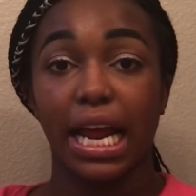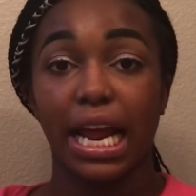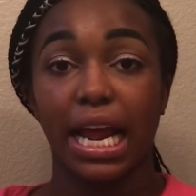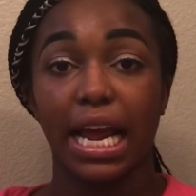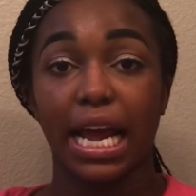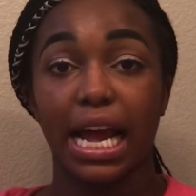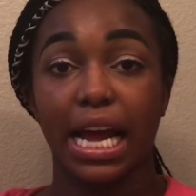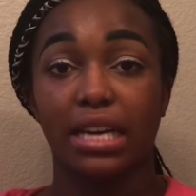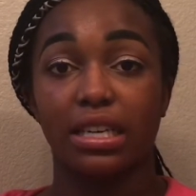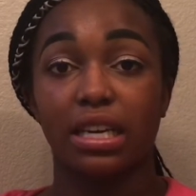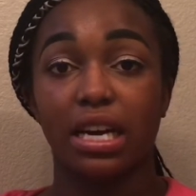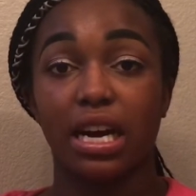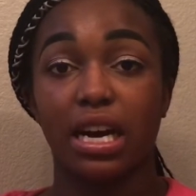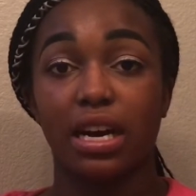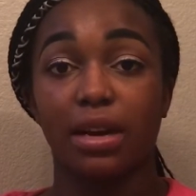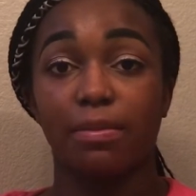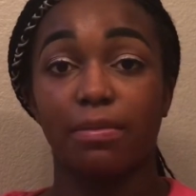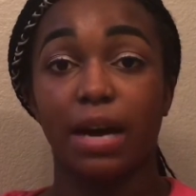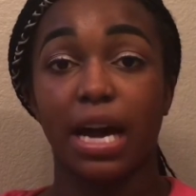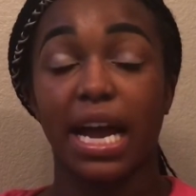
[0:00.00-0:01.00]
And
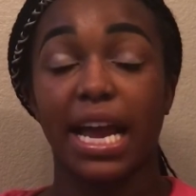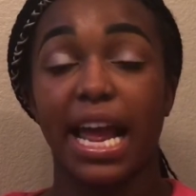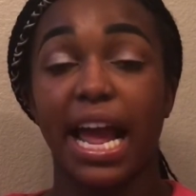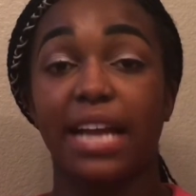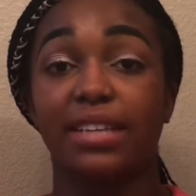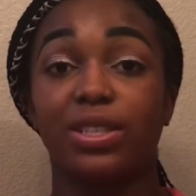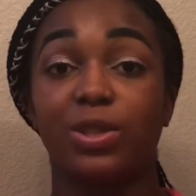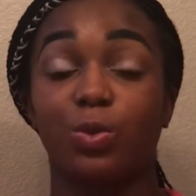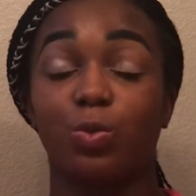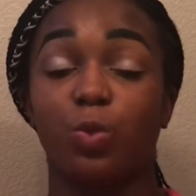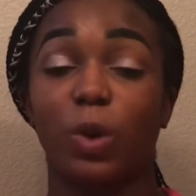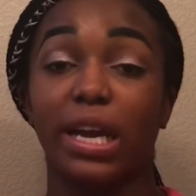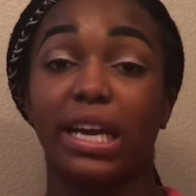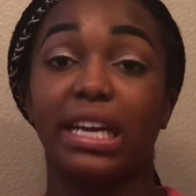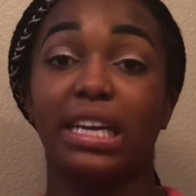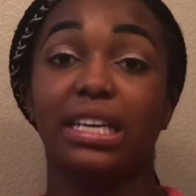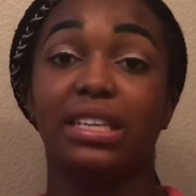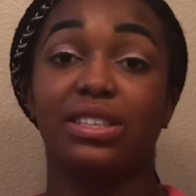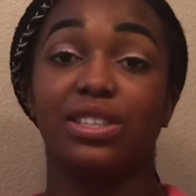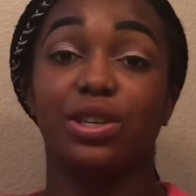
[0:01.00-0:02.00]
I had to
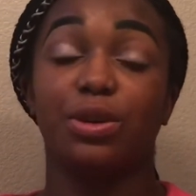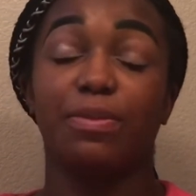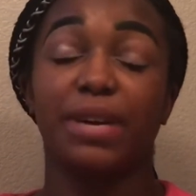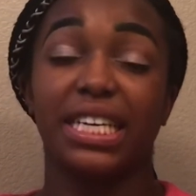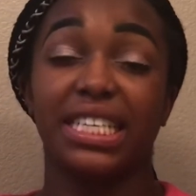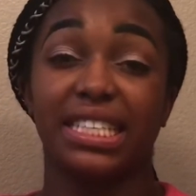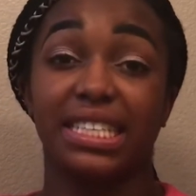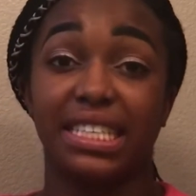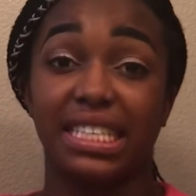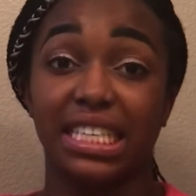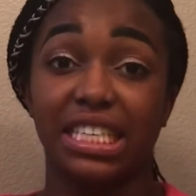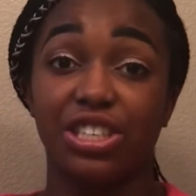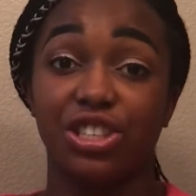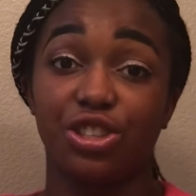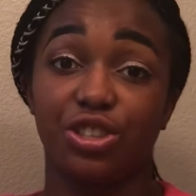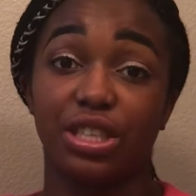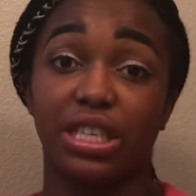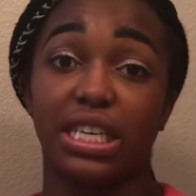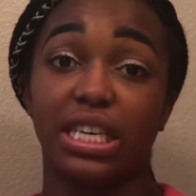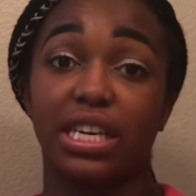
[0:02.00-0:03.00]
wait until my
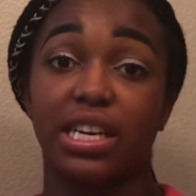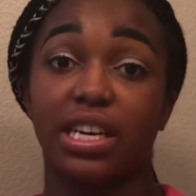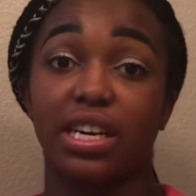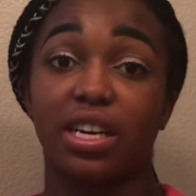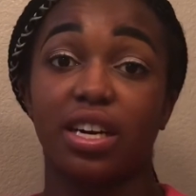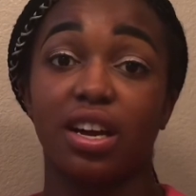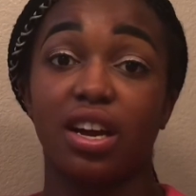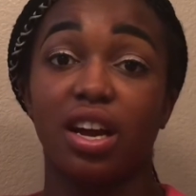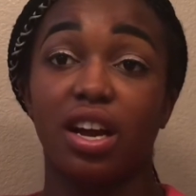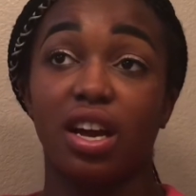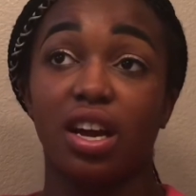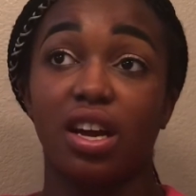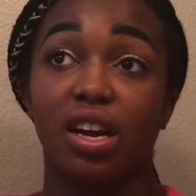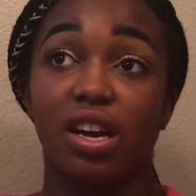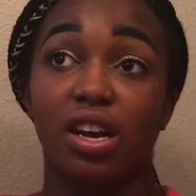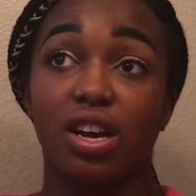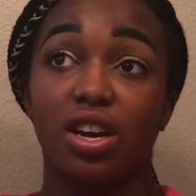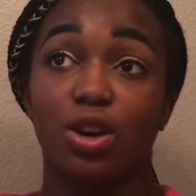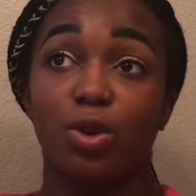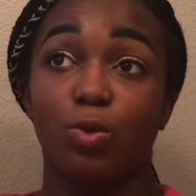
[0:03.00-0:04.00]
senior year.
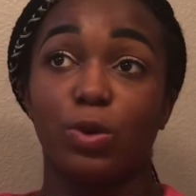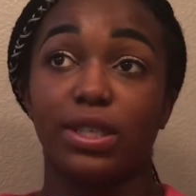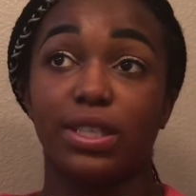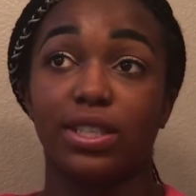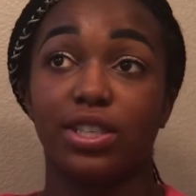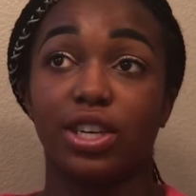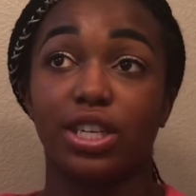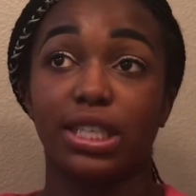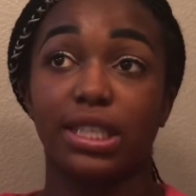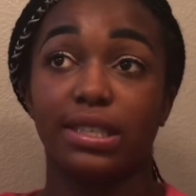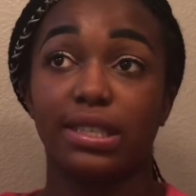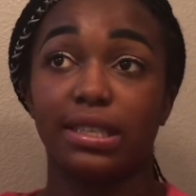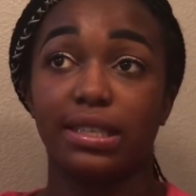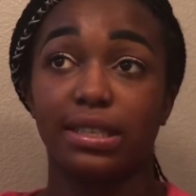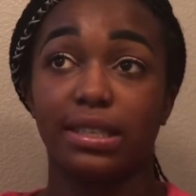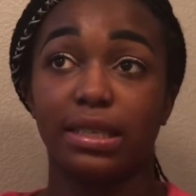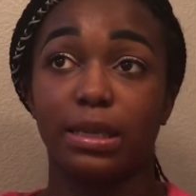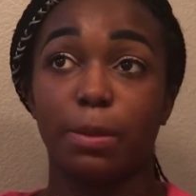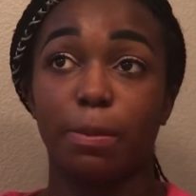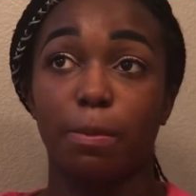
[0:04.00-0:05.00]
We started
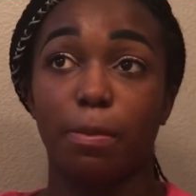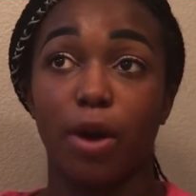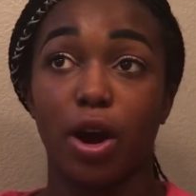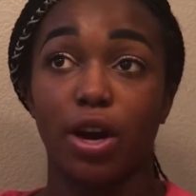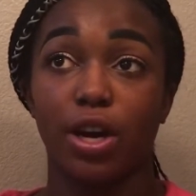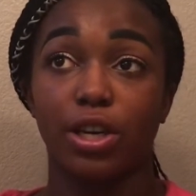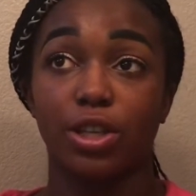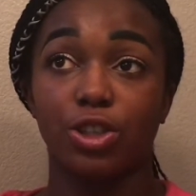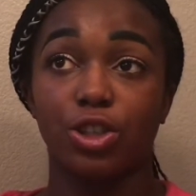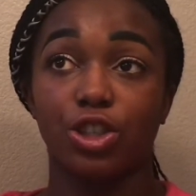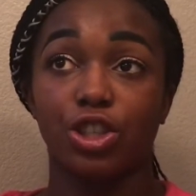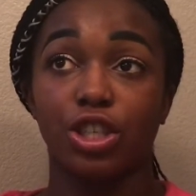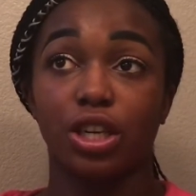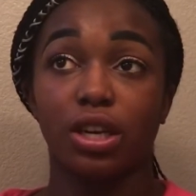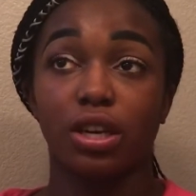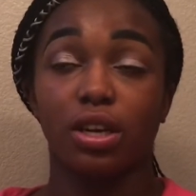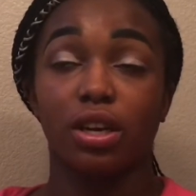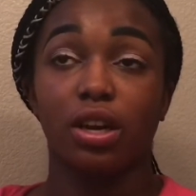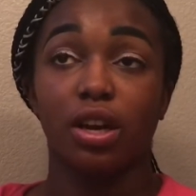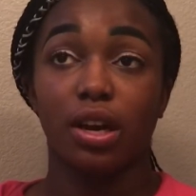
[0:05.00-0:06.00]
season in March.
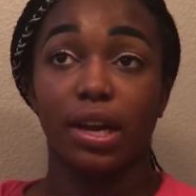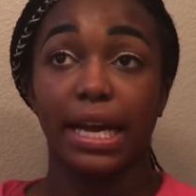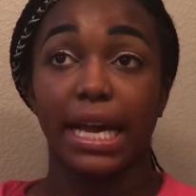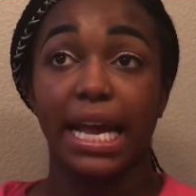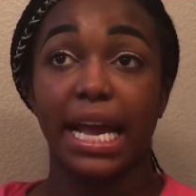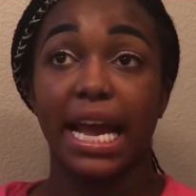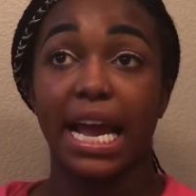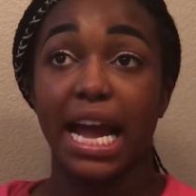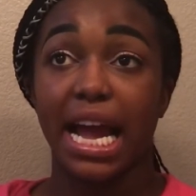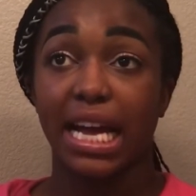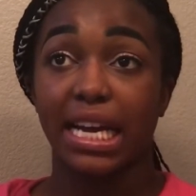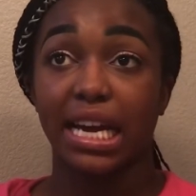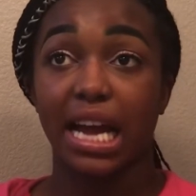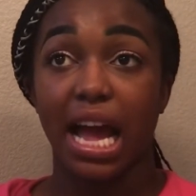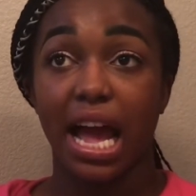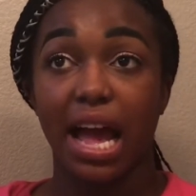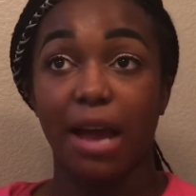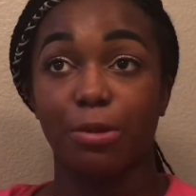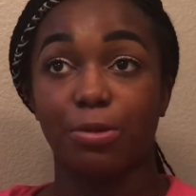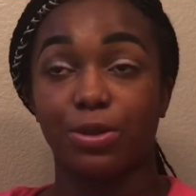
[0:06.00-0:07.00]
And
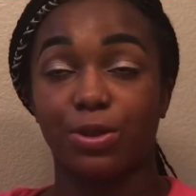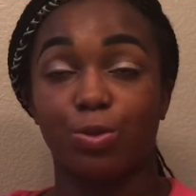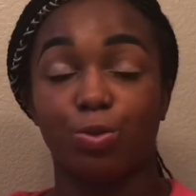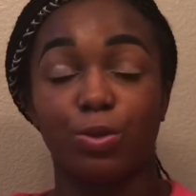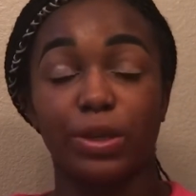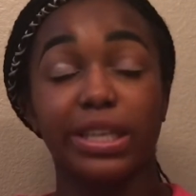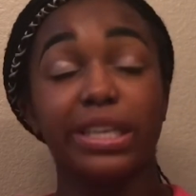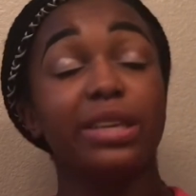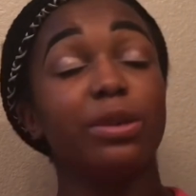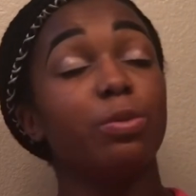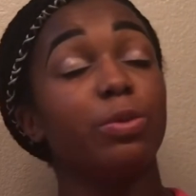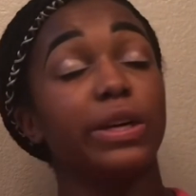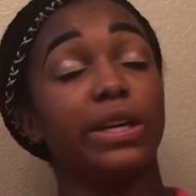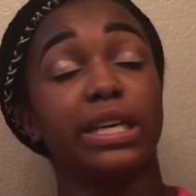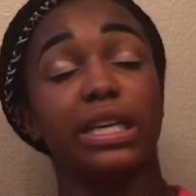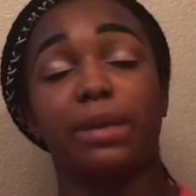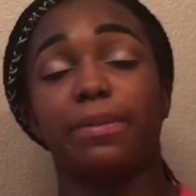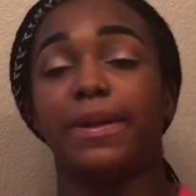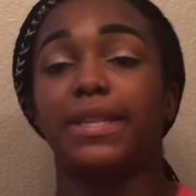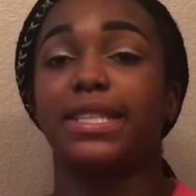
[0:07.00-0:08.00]
I was really
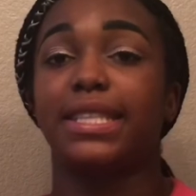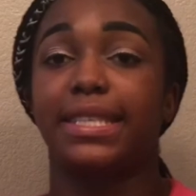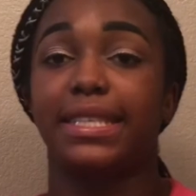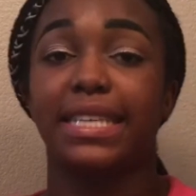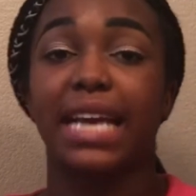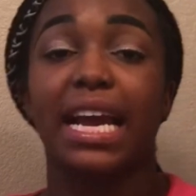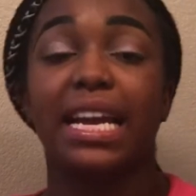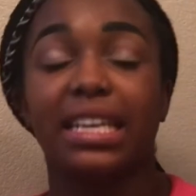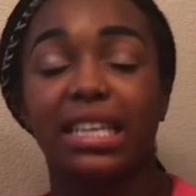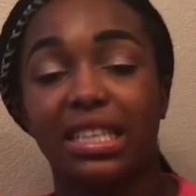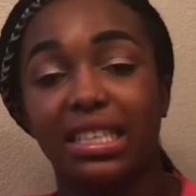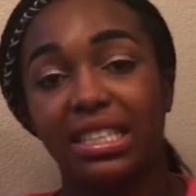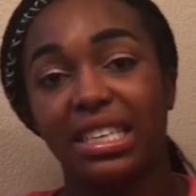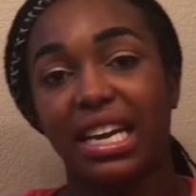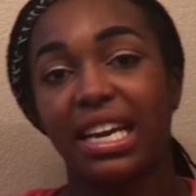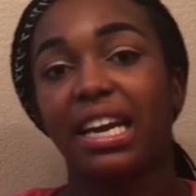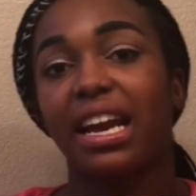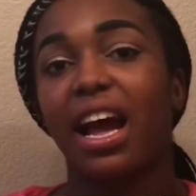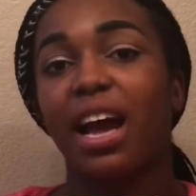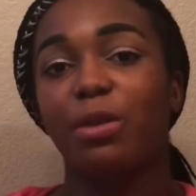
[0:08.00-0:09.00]
worried about the signing
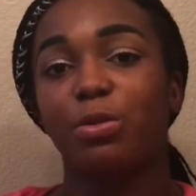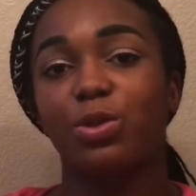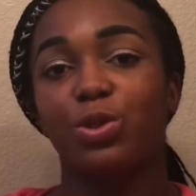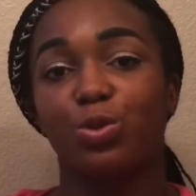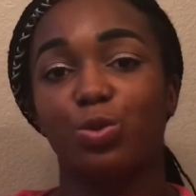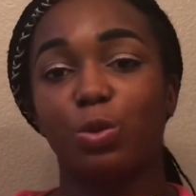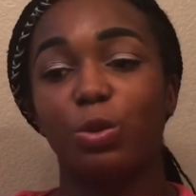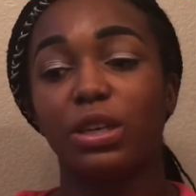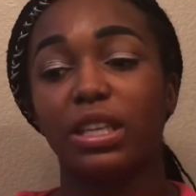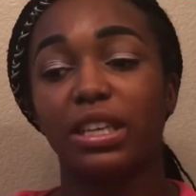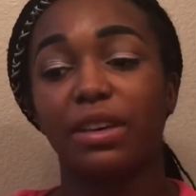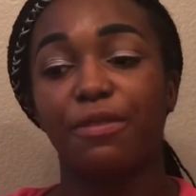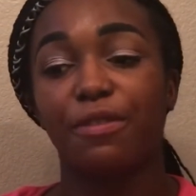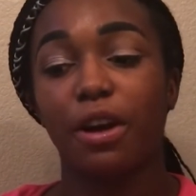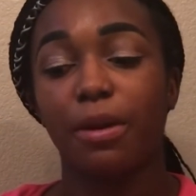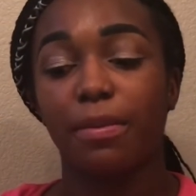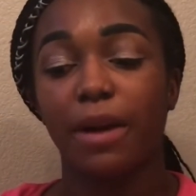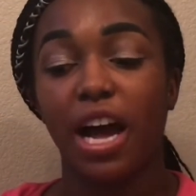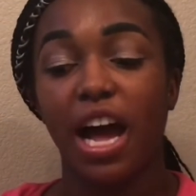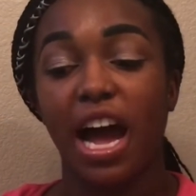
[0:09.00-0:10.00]
date. I was really
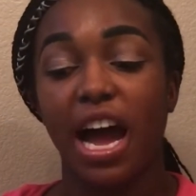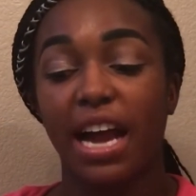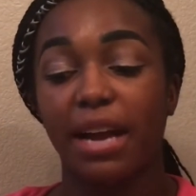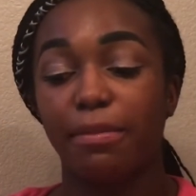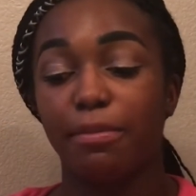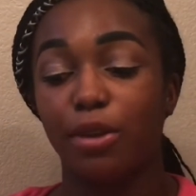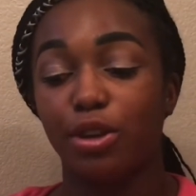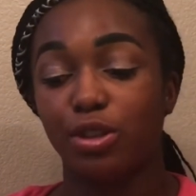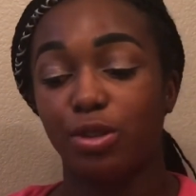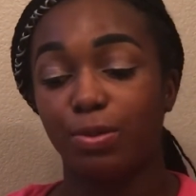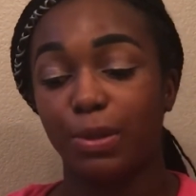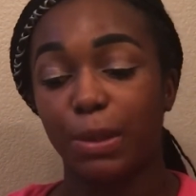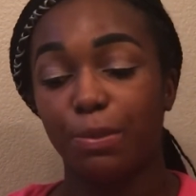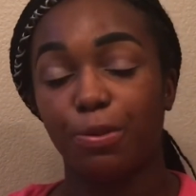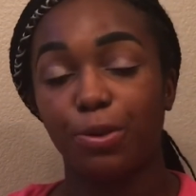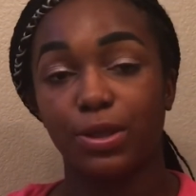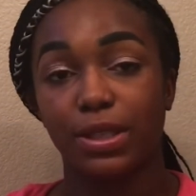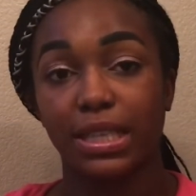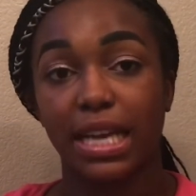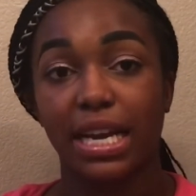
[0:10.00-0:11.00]
far behind. Most
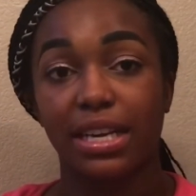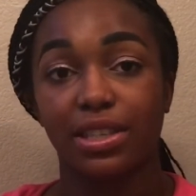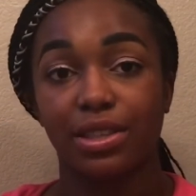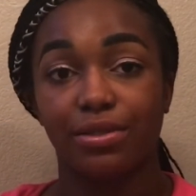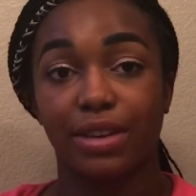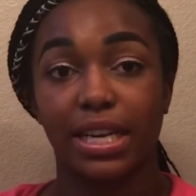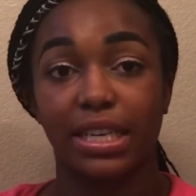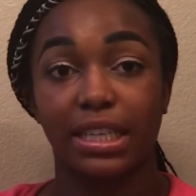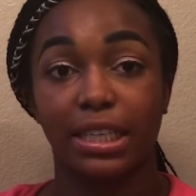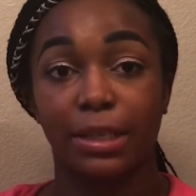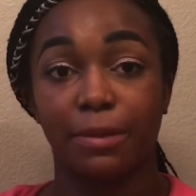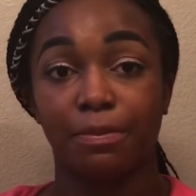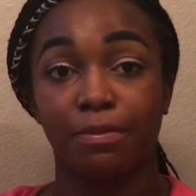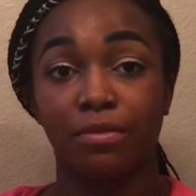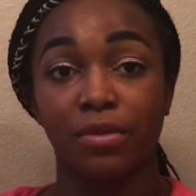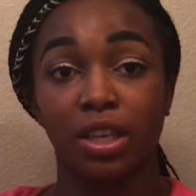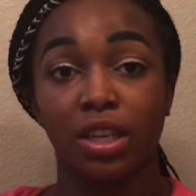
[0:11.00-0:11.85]
people signed already.